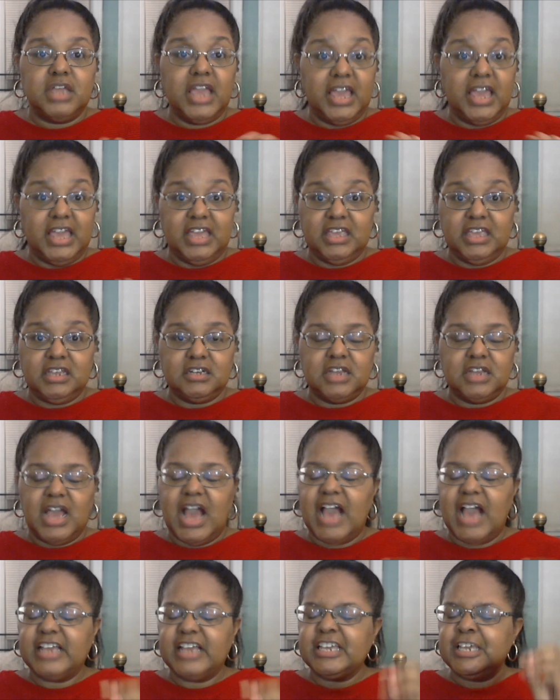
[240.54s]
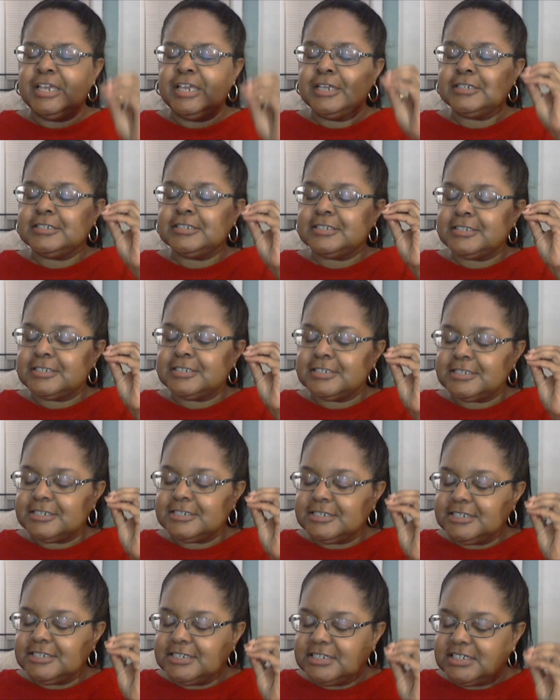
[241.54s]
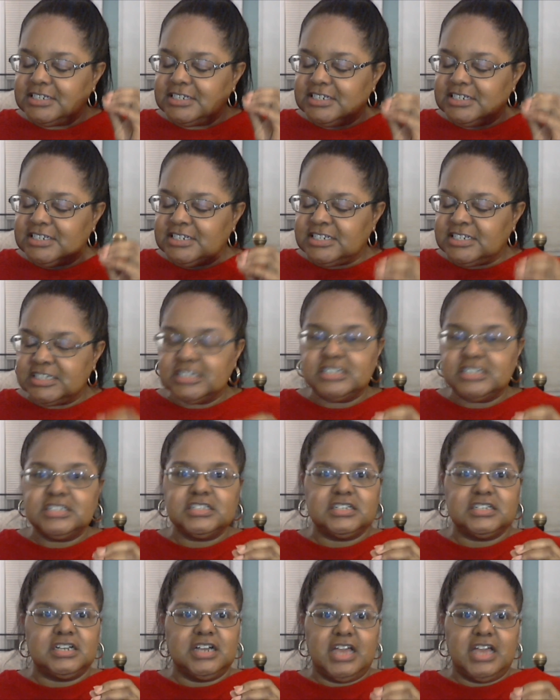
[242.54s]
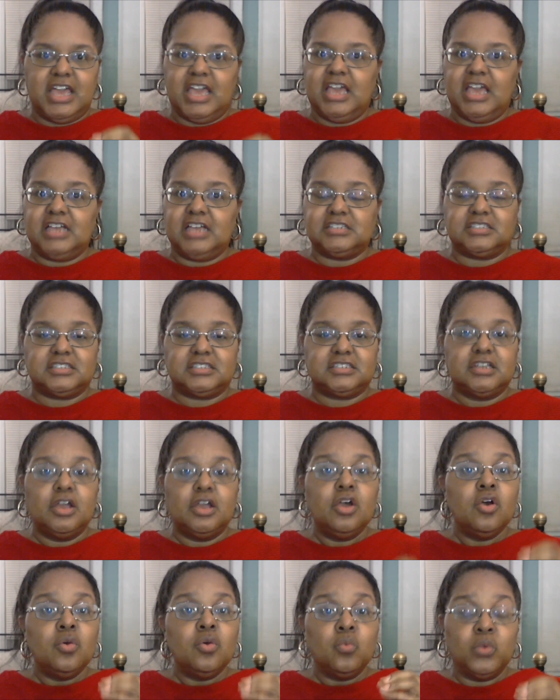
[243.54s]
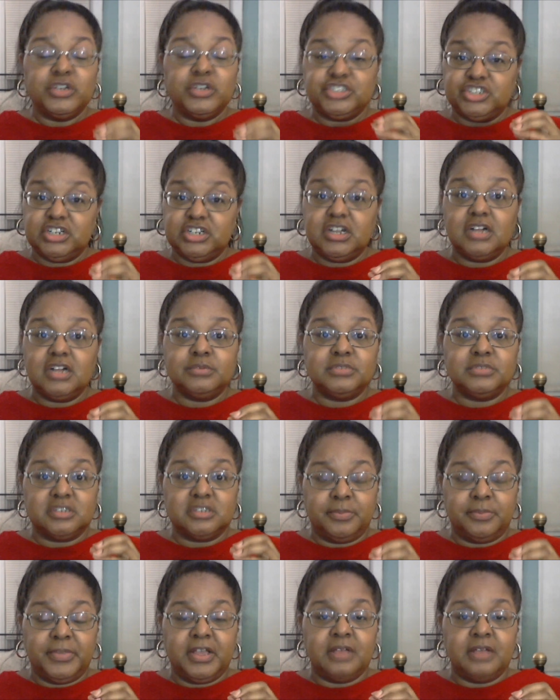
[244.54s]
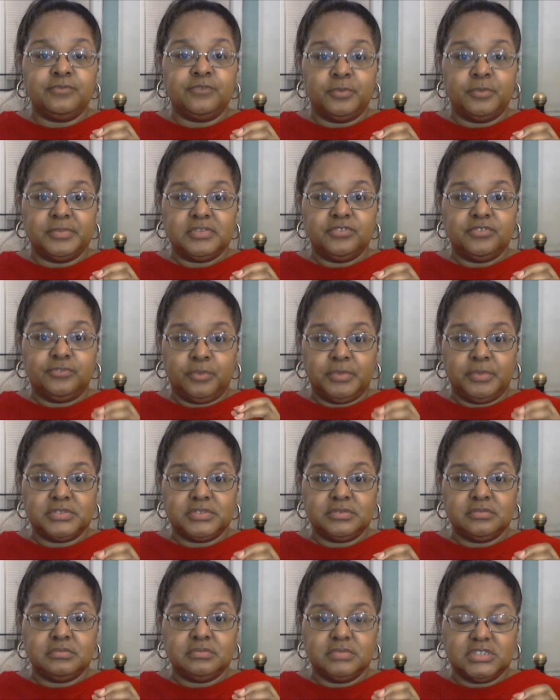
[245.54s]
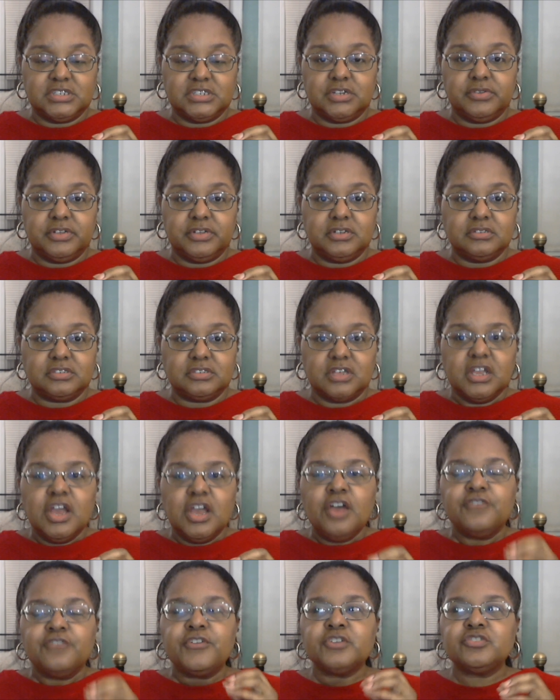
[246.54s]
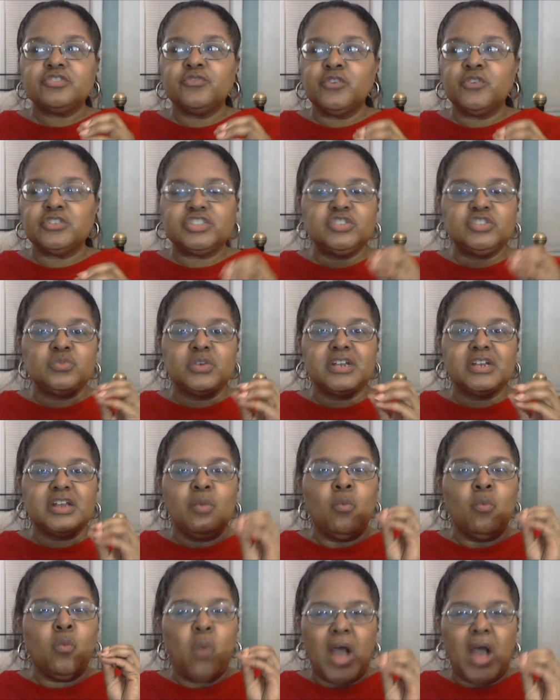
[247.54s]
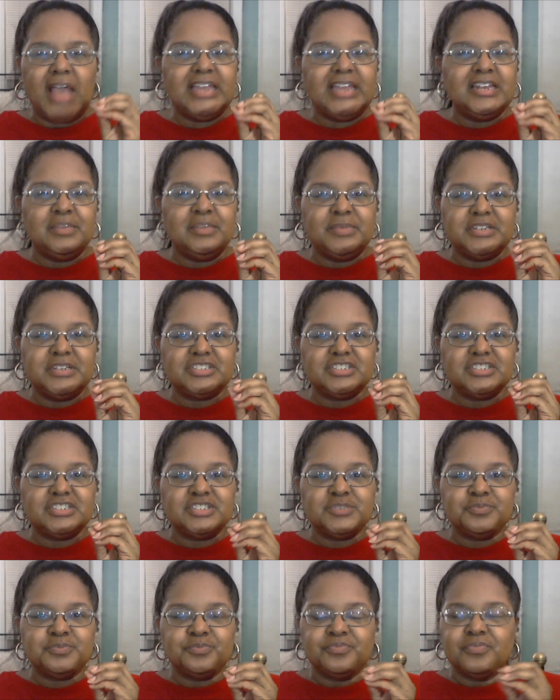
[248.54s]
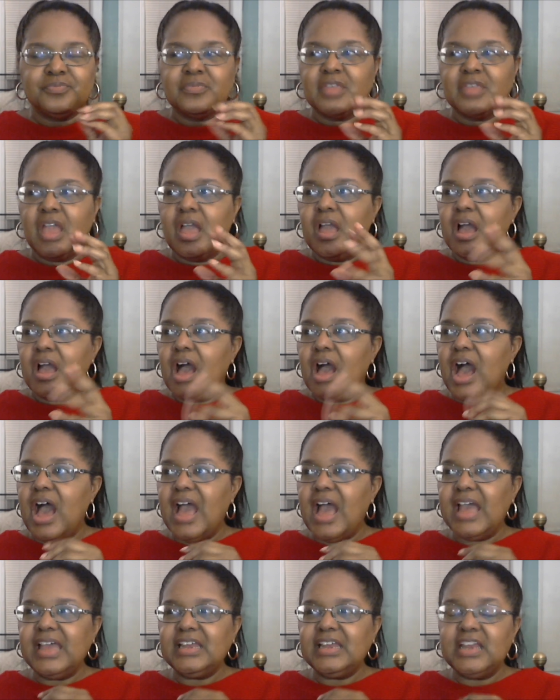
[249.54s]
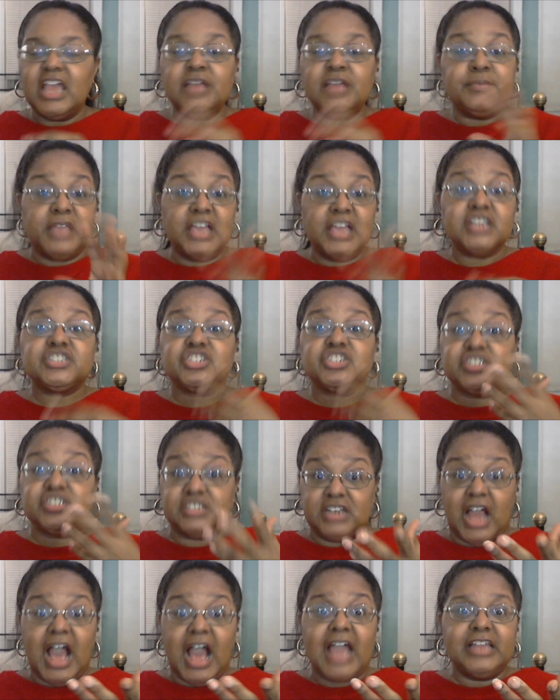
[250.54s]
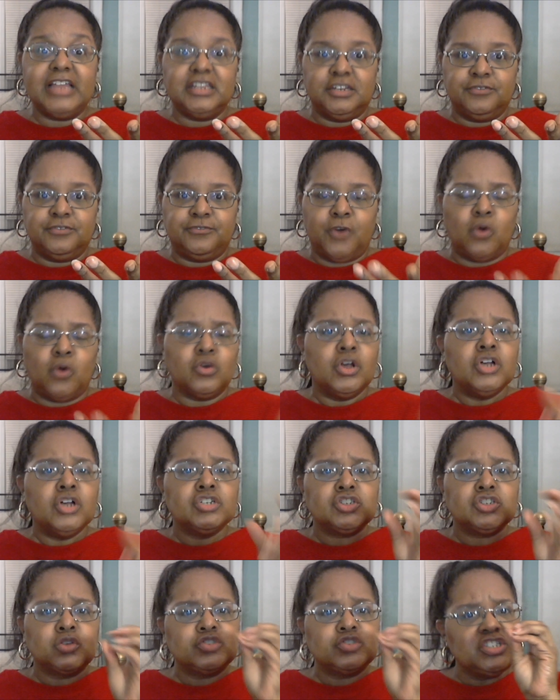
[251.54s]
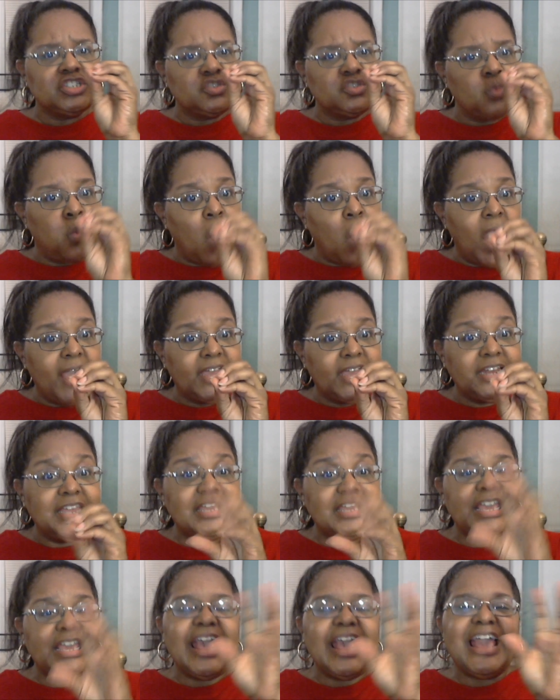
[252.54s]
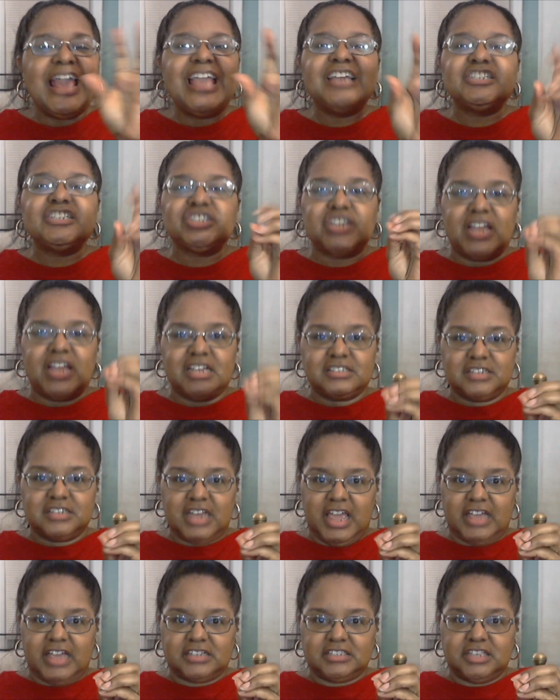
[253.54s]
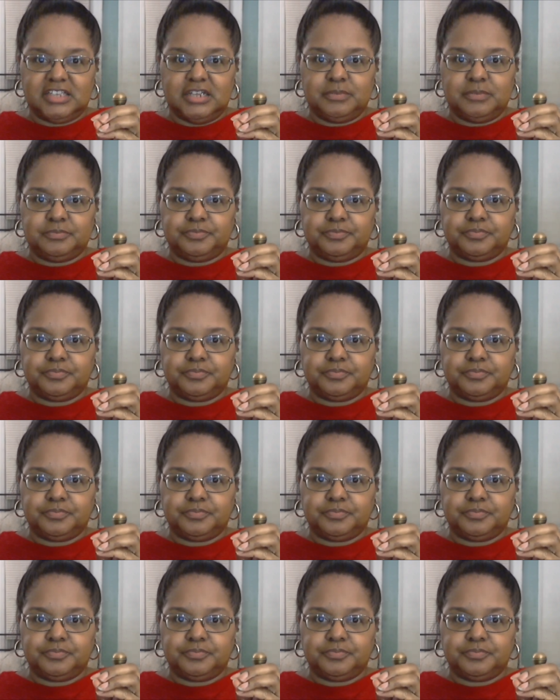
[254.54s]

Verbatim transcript: aide. I can't stand her ass when she comes to pick up from, from materials. First of all, she's one of them whiny bitches. I and, and she's an island folk. So she's whiny and she has an accent.